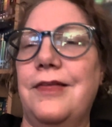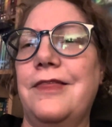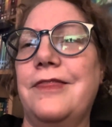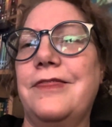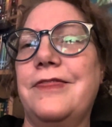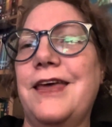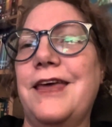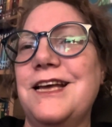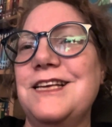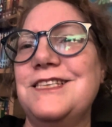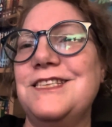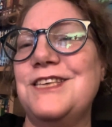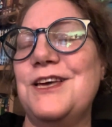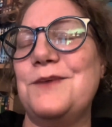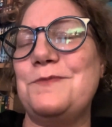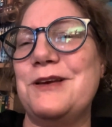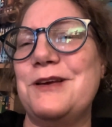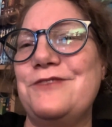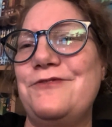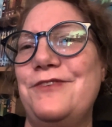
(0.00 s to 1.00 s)
Thanks so
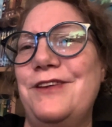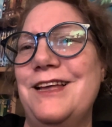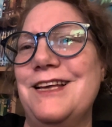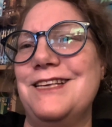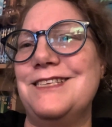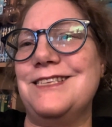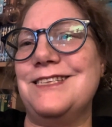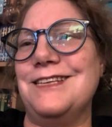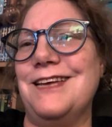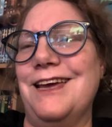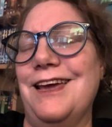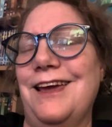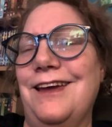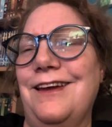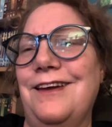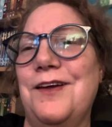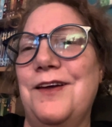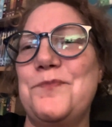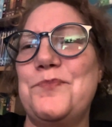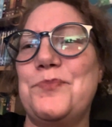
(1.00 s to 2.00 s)
much for
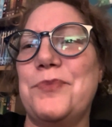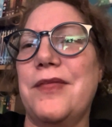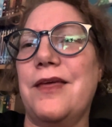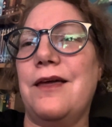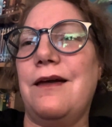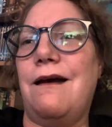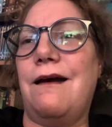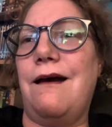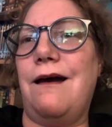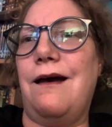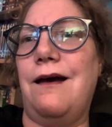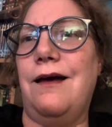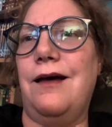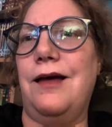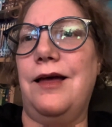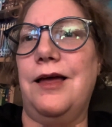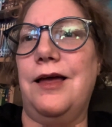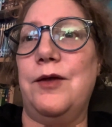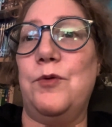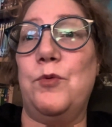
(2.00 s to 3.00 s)
listening.
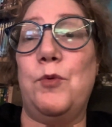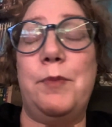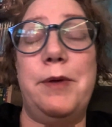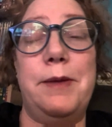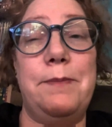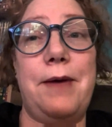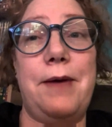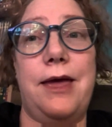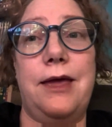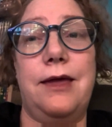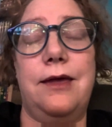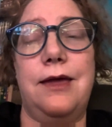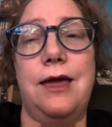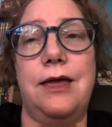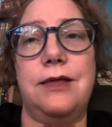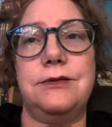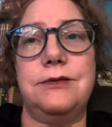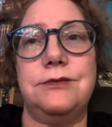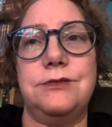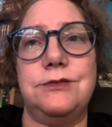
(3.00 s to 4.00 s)
I will be back
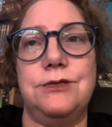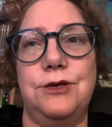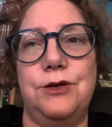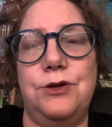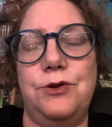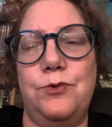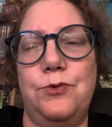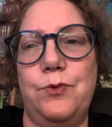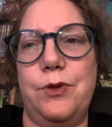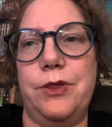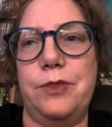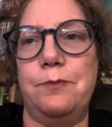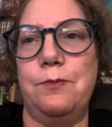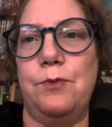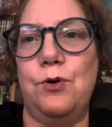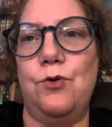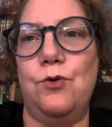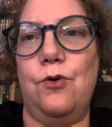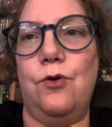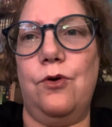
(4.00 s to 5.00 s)
again soon with
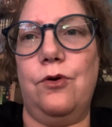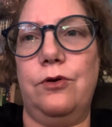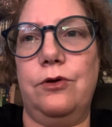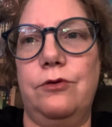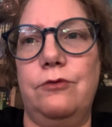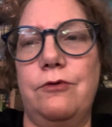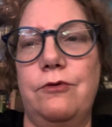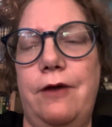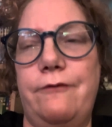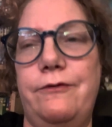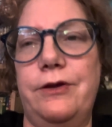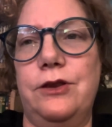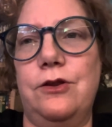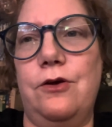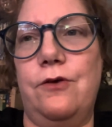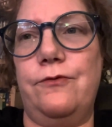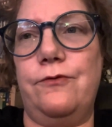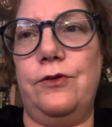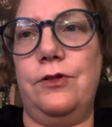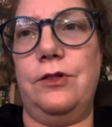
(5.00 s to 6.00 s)
more graphic
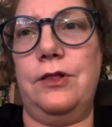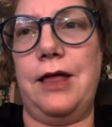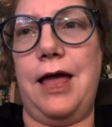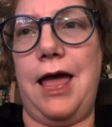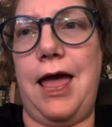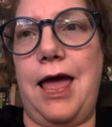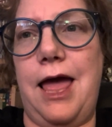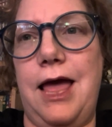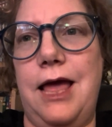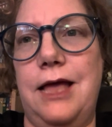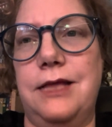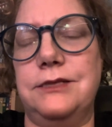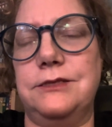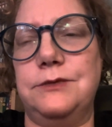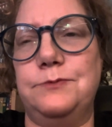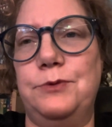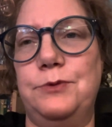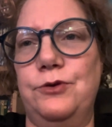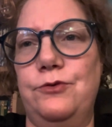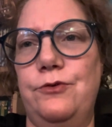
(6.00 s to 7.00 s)
novel and
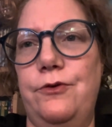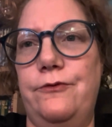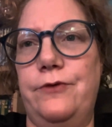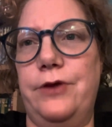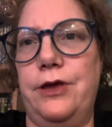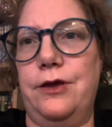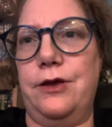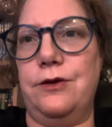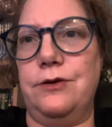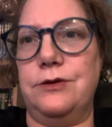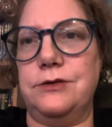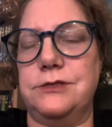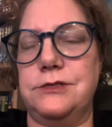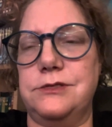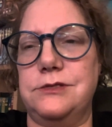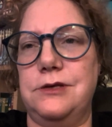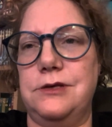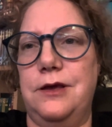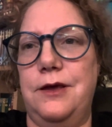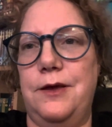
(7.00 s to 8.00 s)
book
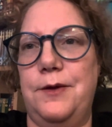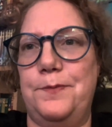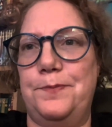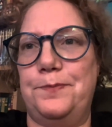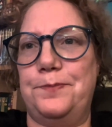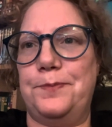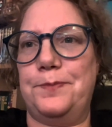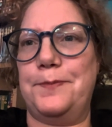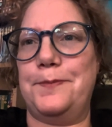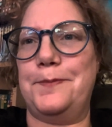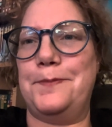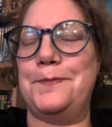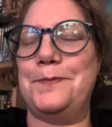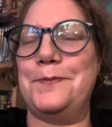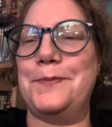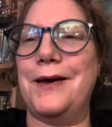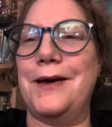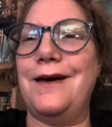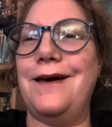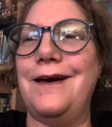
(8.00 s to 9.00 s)
reviews.
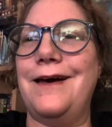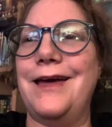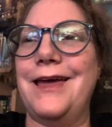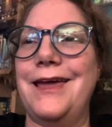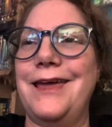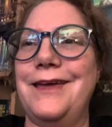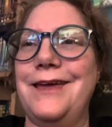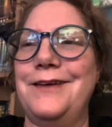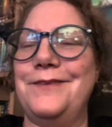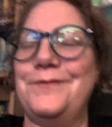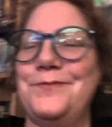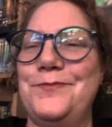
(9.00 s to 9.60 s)
Bye.